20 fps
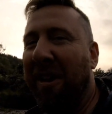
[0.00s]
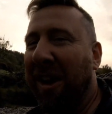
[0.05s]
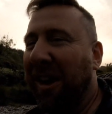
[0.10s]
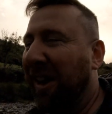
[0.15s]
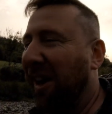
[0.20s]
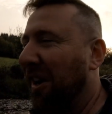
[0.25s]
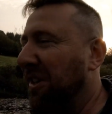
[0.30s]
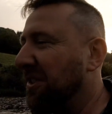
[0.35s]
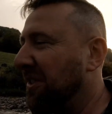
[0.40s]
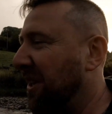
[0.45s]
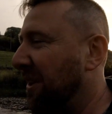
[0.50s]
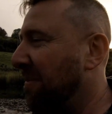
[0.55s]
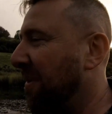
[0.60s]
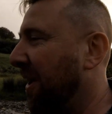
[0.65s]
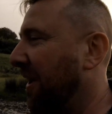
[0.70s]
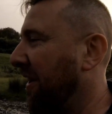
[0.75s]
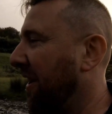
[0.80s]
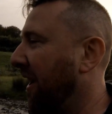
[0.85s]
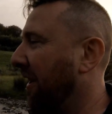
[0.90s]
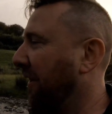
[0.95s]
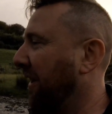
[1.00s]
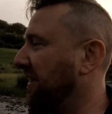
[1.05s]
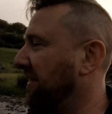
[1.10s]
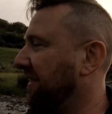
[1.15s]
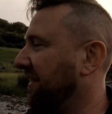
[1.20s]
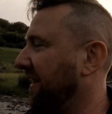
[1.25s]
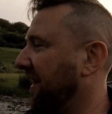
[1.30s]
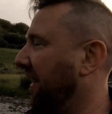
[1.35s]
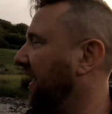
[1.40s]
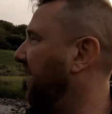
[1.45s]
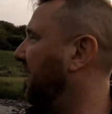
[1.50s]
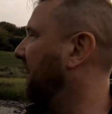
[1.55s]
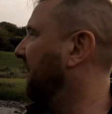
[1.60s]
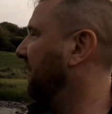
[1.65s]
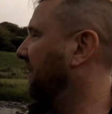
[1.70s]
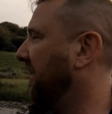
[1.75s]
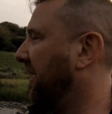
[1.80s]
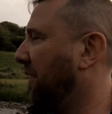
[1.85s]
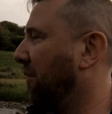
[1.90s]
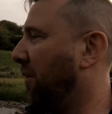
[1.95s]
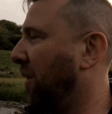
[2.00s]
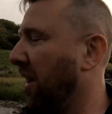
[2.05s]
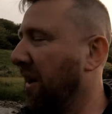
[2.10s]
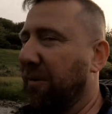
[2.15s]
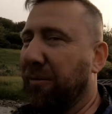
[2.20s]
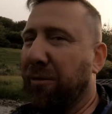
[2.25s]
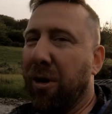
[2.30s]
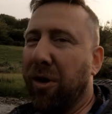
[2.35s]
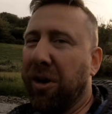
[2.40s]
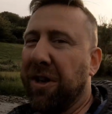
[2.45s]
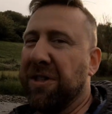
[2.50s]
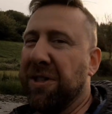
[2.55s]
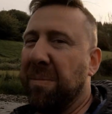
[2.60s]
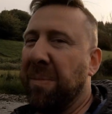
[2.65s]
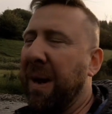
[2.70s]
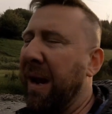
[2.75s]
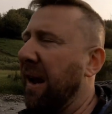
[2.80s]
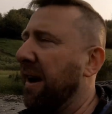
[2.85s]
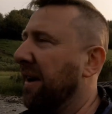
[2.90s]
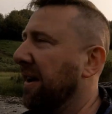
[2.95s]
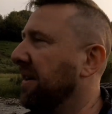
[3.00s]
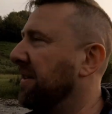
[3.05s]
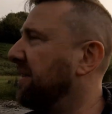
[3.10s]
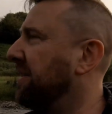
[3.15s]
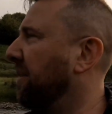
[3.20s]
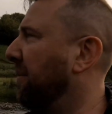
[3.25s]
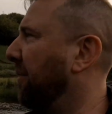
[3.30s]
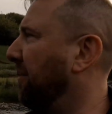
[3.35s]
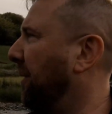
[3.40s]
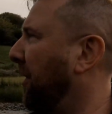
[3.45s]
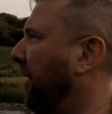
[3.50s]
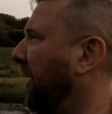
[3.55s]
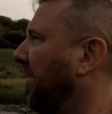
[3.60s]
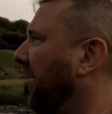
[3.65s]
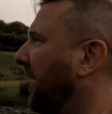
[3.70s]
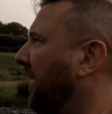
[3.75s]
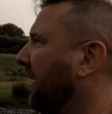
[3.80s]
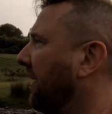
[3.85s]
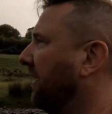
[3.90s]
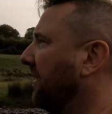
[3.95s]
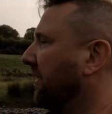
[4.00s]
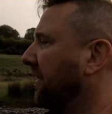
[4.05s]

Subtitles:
Alright guys, so you might notice that a white rock has appeared in some of my